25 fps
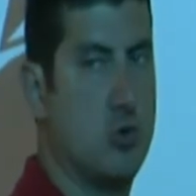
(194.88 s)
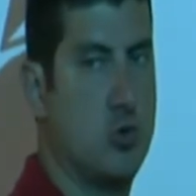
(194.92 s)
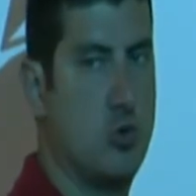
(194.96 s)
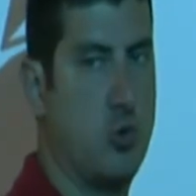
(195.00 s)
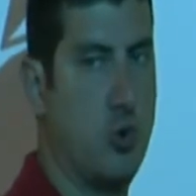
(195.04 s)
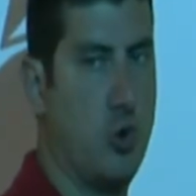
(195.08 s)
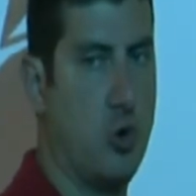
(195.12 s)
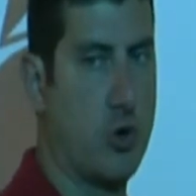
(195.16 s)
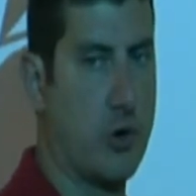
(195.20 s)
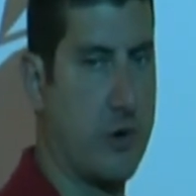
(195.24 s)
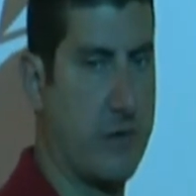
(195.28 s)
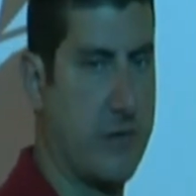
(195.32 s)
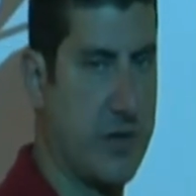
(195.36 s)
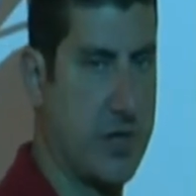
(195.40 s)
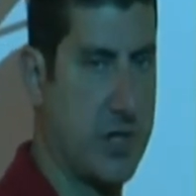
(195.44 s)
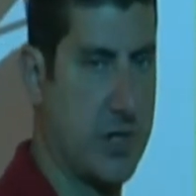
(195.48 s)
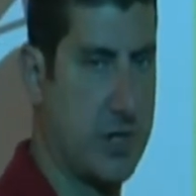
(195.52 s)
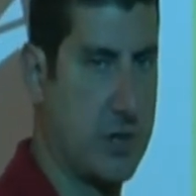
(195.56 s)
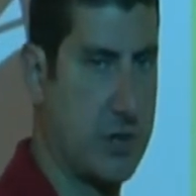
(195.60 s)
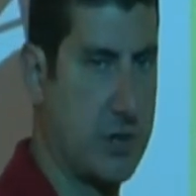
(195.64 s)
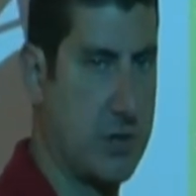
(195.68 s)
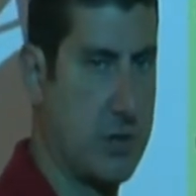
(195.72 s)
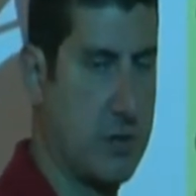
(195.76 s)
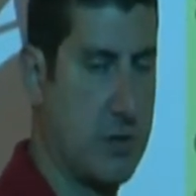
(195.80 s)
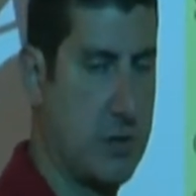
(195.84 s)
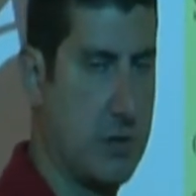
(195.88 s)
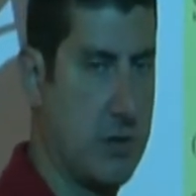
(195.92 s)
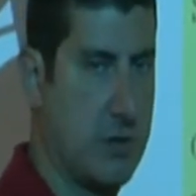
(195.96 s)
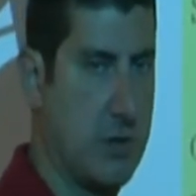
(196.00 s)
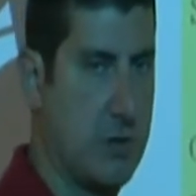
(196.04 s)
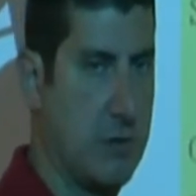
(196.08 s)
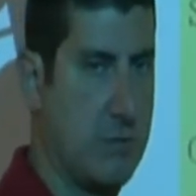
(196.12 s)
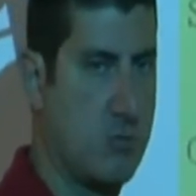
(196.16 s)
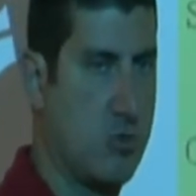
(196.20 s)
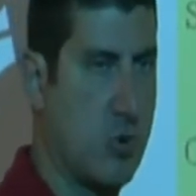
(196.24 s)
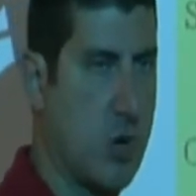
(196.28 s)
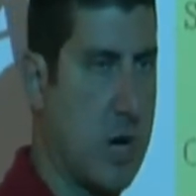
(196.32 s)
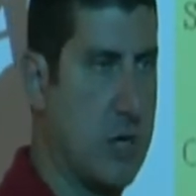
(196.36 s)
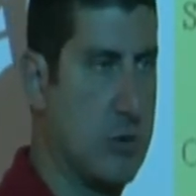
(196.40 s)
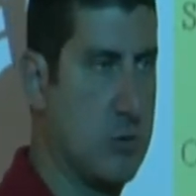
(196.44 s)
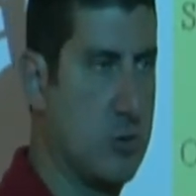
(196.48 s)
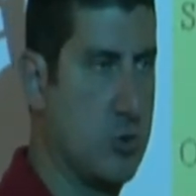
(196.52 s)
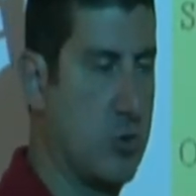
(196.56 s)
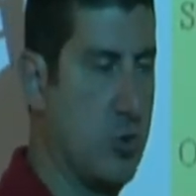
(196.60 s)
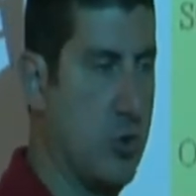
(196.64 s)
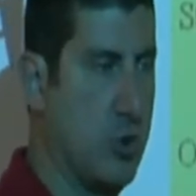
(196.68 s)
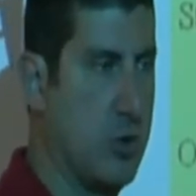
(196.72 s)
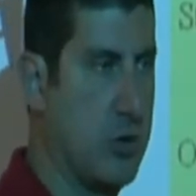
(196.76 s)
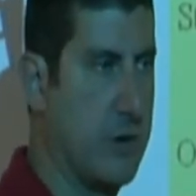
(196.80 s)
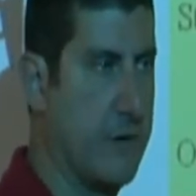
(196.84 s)
dwarfs. Brown
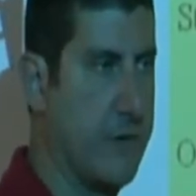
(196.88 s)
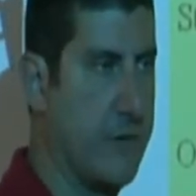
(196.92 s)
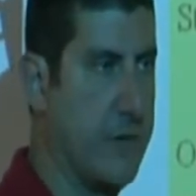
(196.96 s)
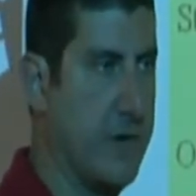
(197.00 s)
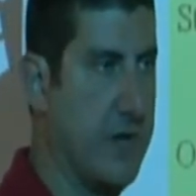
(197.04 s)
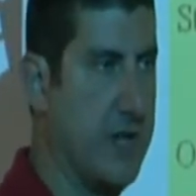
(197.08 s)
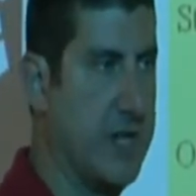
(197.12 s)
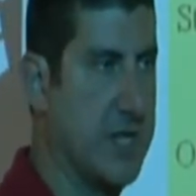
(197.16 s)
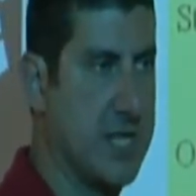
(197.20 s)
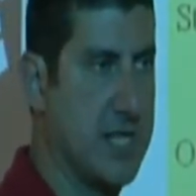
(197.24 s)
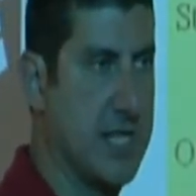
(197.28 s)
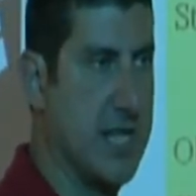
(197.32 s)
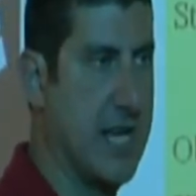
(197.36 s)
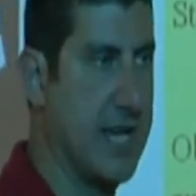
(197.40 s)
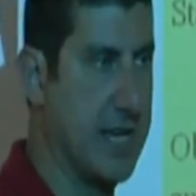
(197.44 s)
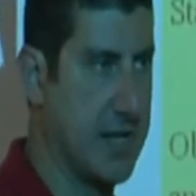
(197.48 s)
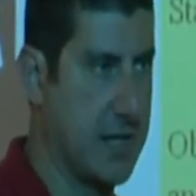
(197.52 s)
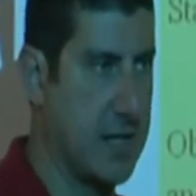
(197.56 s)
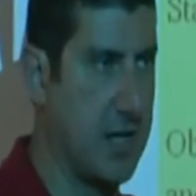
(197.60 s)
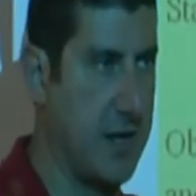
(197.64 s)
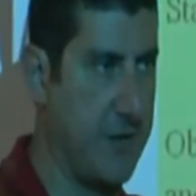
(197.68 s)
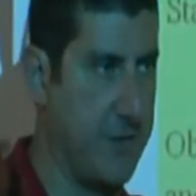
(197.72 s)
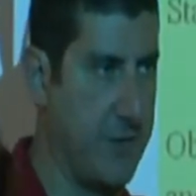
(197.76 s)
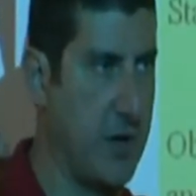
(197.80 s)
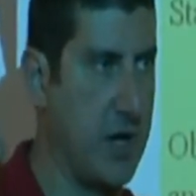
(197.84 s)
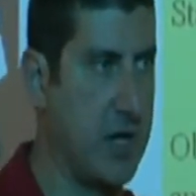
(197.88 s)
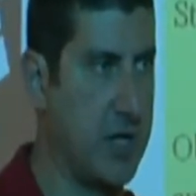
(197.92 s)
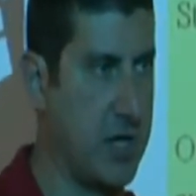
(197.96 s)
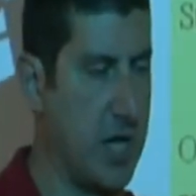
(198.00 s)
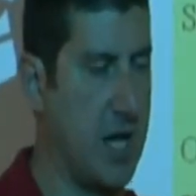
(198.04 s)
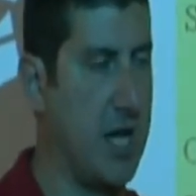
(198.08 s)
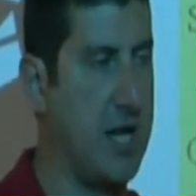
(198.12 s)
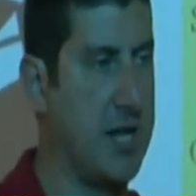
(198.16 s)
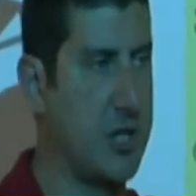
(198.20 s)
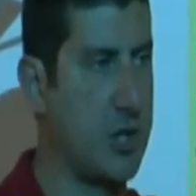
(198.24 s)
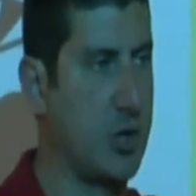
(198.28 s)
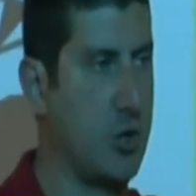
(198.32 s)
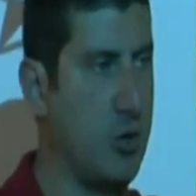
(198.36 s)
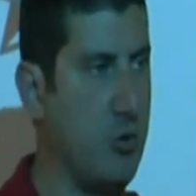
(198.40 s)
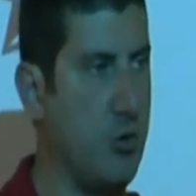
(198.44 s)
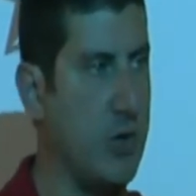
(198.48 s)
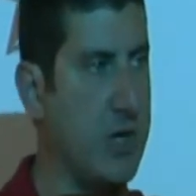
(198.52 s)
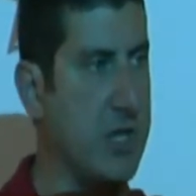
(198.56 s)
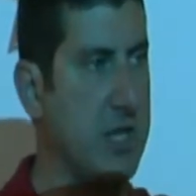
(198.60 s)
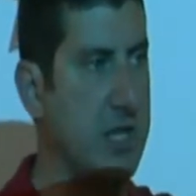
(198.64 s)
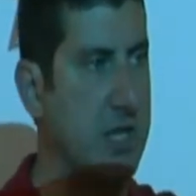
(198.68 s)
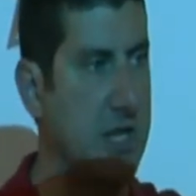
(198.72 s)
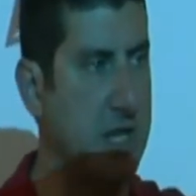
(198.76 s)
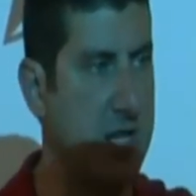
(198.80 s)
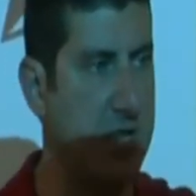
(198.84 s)
dwarf is like, if I ask you what
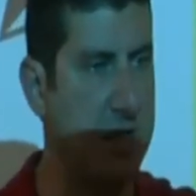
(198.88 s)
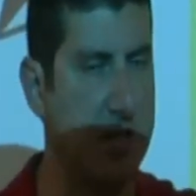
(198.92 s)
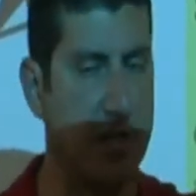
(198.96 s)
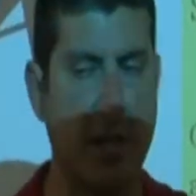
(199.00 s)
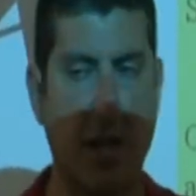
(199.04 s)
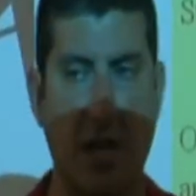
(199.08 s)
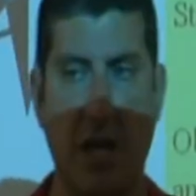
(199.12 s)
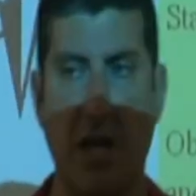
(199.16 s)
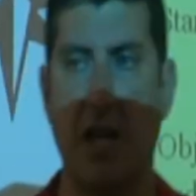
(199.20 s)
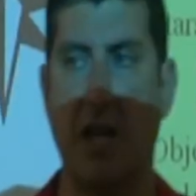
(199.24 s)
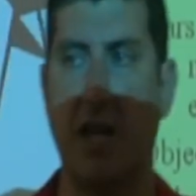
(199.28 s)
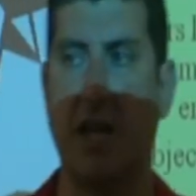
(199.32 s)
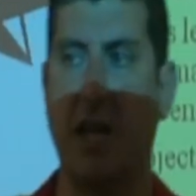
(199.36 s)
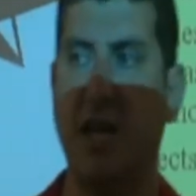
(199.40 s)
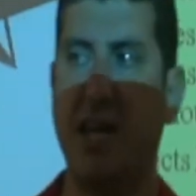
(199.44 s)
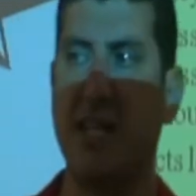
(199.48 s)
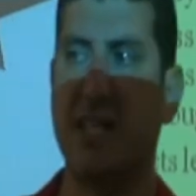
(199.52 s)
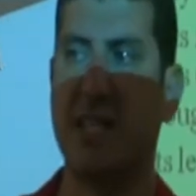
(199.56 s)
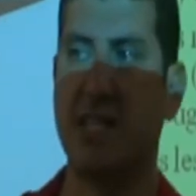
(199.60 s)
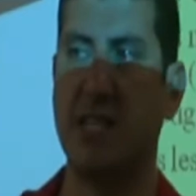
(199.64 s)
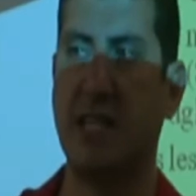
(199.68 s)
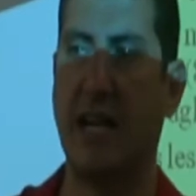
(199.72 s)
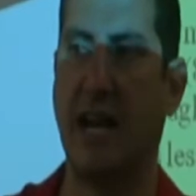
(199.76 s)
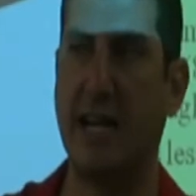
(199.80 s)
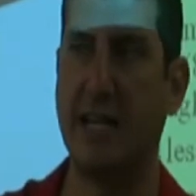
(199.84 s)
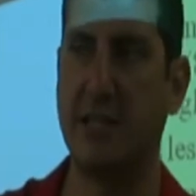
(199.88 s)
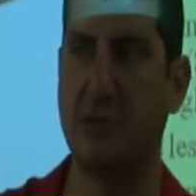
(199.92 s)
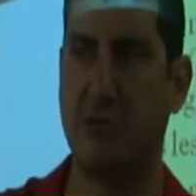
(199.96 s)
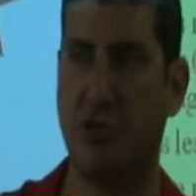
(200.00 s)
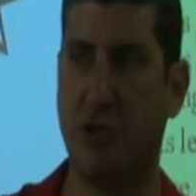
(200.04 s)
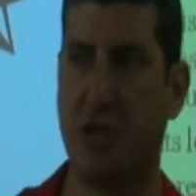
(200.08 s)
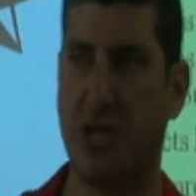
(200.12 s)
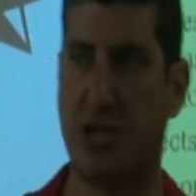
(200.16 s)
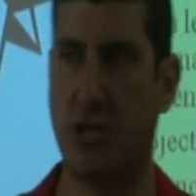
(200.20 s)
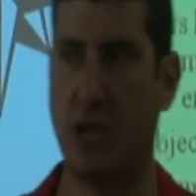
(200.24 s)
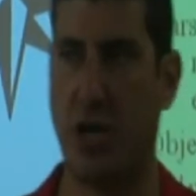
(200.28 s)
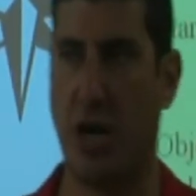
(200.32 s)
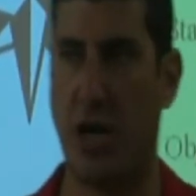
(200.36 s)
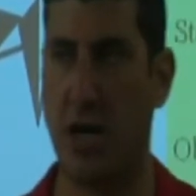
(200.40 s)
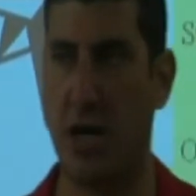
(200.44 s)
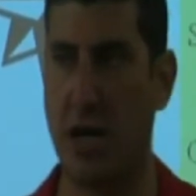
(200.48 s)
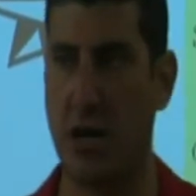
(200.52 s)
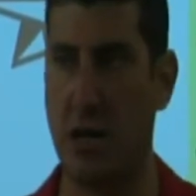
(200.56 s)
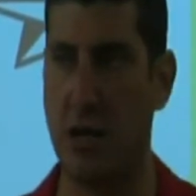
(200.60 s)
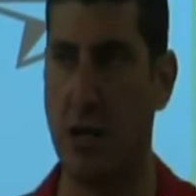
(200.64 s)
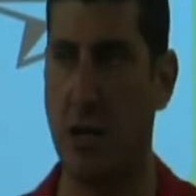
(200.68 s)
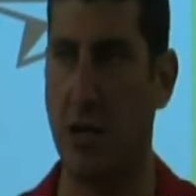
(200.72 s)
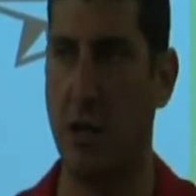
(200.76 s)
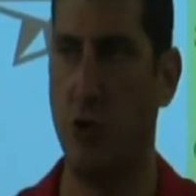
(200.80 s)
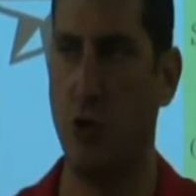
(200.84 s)
it is, it's neither a
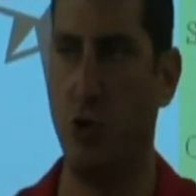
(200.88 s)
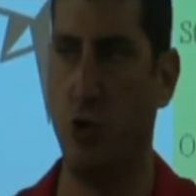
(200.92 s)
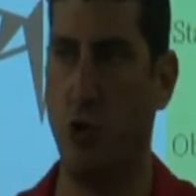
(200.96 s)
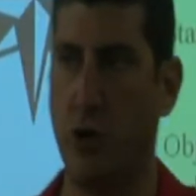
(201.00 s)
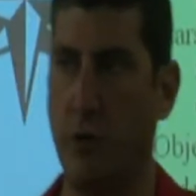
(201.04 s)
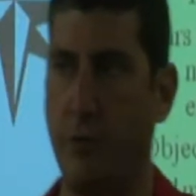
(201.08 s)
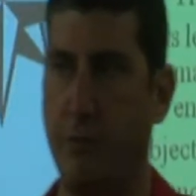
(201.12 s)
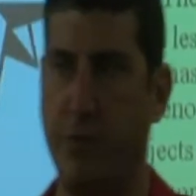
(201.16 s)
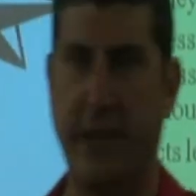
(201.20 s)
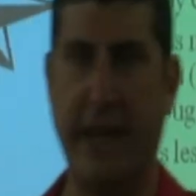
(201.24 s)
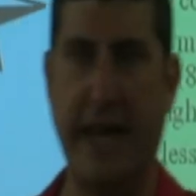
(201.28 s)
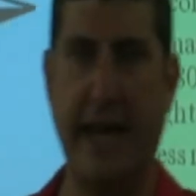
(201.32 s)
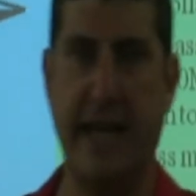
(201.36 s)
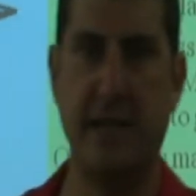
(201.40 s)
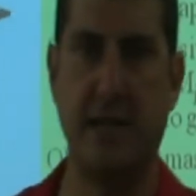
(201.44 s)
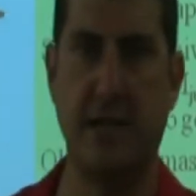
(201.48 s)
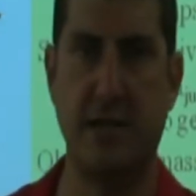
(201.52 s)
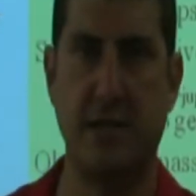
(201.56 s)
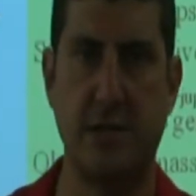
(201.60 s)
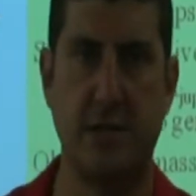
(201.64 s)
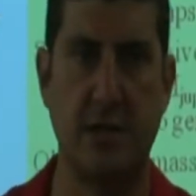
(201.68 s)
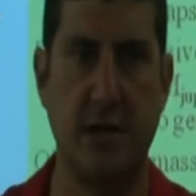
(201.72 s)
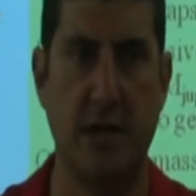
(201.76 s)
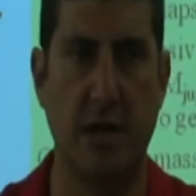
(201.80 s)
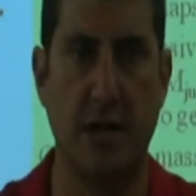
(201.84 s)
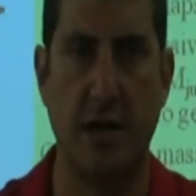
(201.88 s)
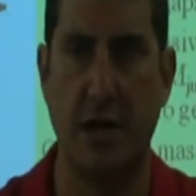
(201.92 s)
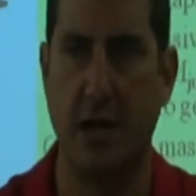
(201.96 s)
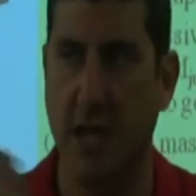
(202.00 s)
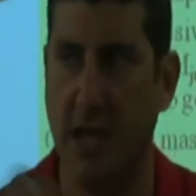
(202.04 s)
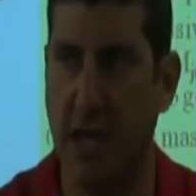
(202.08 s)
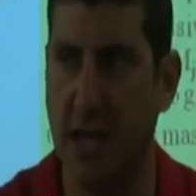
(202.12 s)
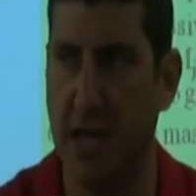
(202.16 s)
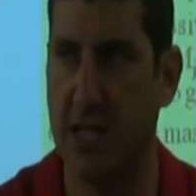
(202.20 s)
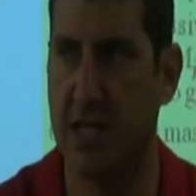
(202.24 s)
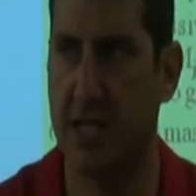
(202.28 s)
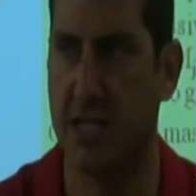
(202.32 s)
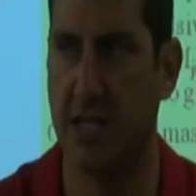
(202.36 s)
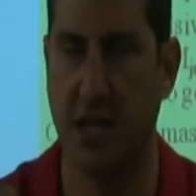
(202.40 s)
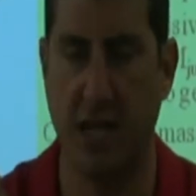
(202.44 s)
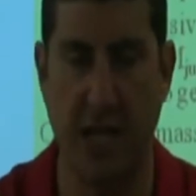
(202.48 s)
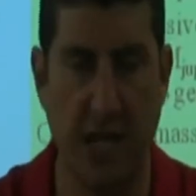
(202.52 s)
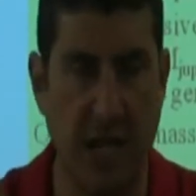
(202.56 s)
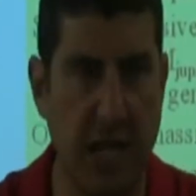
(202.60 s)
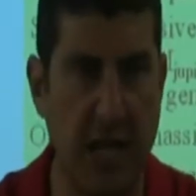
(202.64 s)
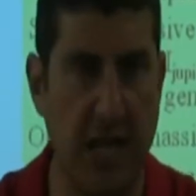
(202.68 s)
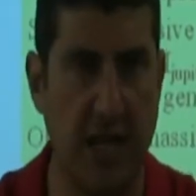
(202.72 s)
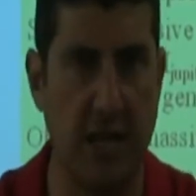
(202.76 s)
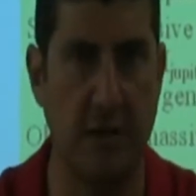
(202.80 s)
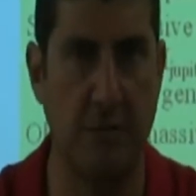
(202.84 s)
star nor a planet. It's
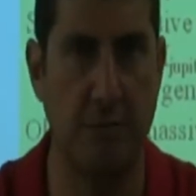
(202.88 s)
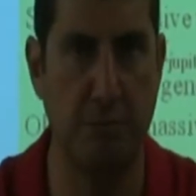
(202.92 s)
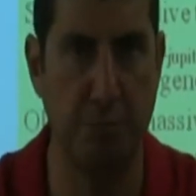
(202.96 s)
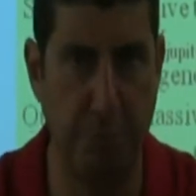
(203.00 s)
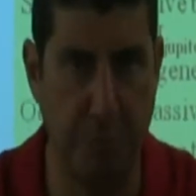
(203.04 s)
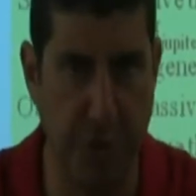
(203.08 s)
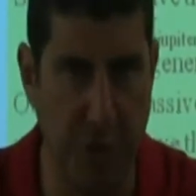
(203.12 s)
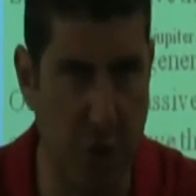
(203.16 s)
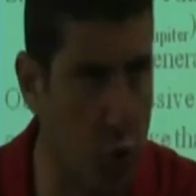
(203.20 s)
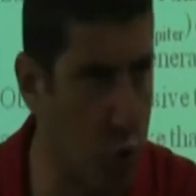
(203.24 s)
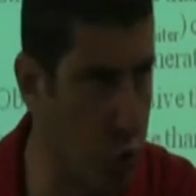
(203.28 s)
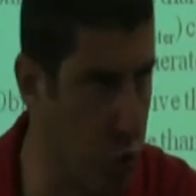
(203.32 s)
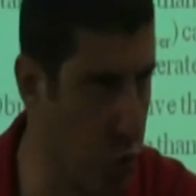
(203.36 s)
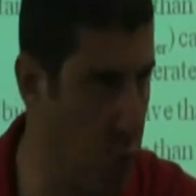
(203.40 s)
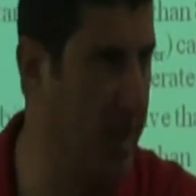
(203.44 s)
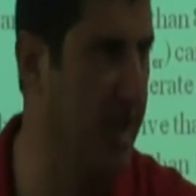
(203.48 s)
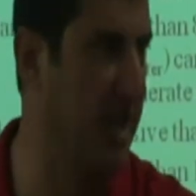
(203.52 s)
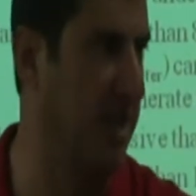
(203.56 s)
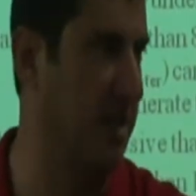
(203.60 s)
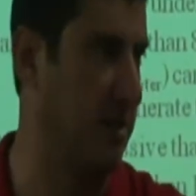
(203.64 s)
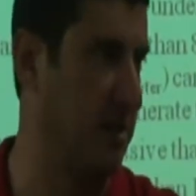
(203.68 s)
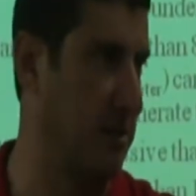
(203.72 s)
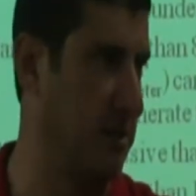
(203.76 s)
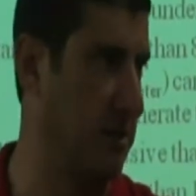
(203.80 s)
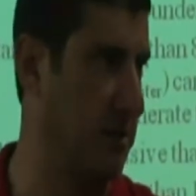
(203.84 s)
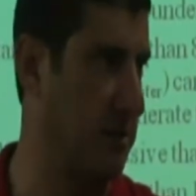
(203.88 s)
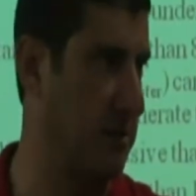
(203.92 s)
in between.